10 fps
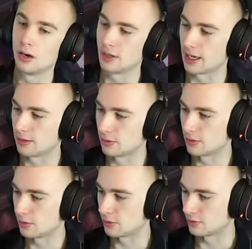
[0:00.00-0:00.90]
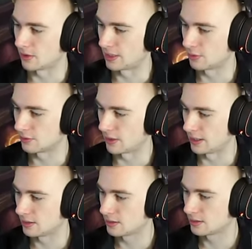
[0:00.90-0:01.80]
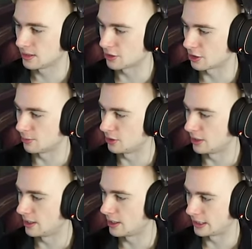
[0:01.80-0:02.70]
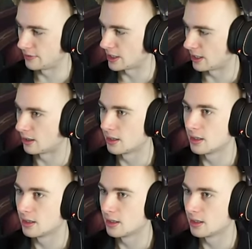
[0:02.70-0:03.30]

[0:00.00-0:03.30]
okay. We're, we're fine. We're fine. Discard Meduli. I don't even care.